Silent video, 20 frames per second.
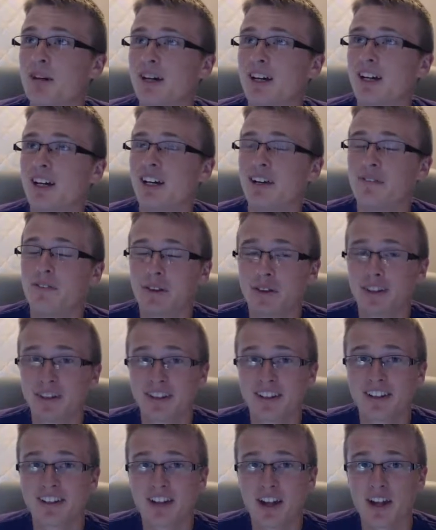But if you're in
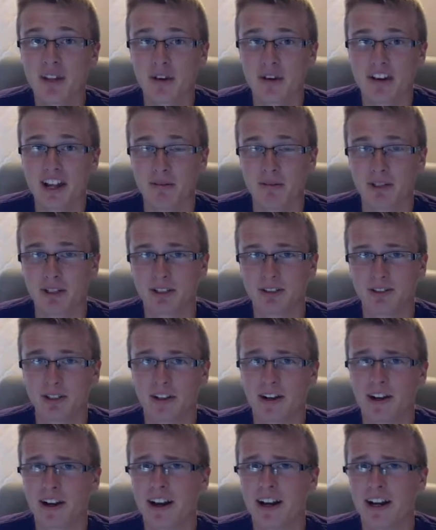the southern hemisphere,
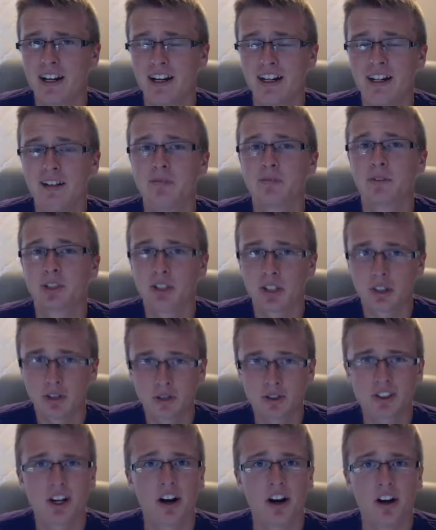I am so
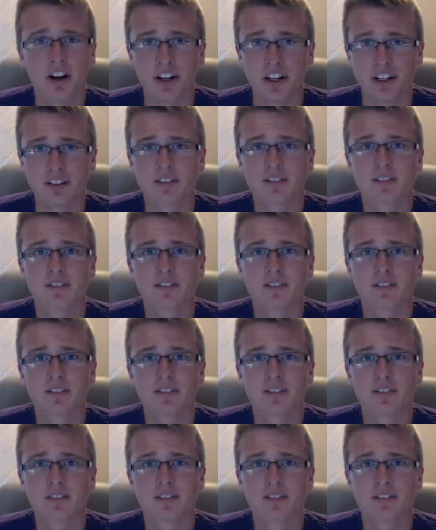sorry.